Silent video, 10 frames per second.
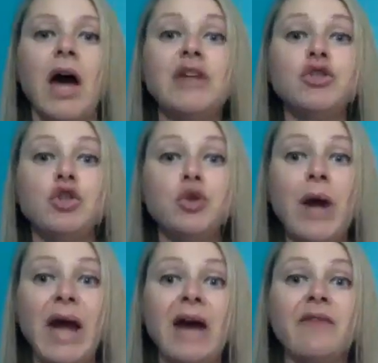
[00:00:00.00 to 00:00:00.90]
I do
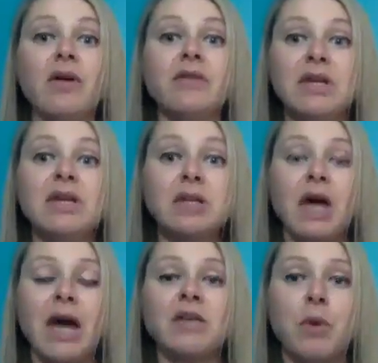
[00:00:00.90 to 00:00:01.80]
have these
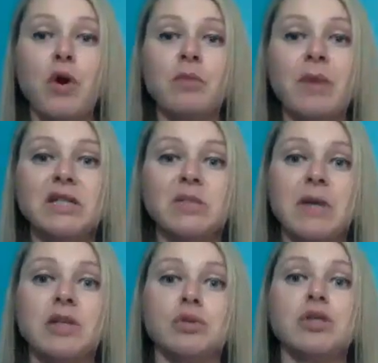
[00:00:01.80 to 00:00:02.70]
as part of my
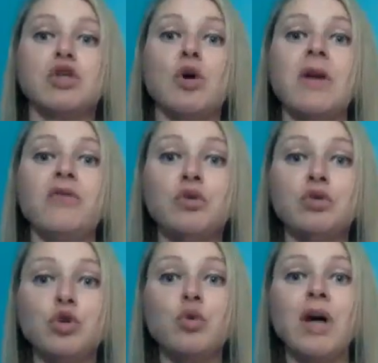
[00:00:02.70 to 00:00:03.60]
dispensary. So if you
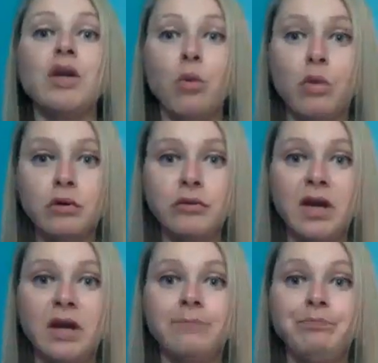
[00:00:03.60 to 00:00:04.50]
do want to order
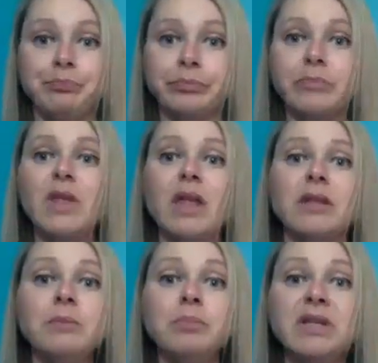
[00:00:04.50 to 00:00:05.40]
them,
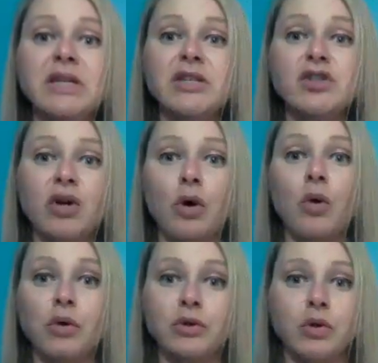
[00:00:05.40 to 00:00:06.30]
then please
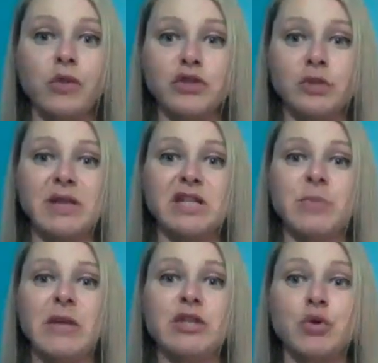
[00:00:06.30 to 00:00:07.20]
go over to my
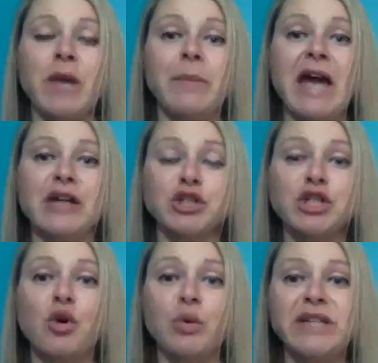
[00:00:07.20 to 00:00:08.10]
dispensary. I'm actually
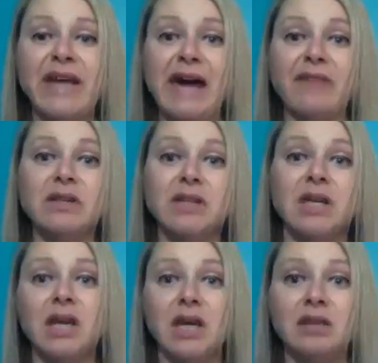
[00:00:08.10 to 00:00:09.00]
going to have the
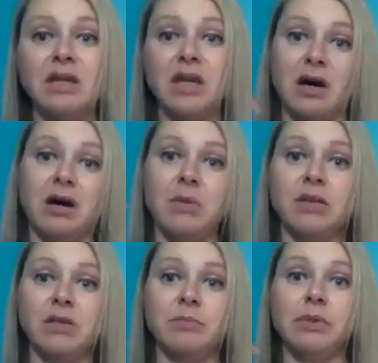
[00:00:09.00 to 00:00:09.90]
link in the
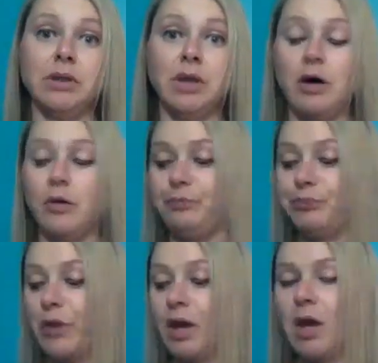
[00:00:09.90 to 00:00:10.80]
comments below.
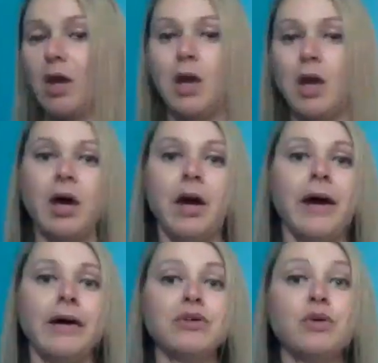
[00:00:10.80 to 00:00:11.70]

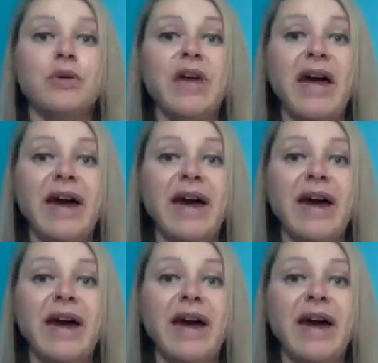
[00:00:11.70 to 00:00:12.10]
So that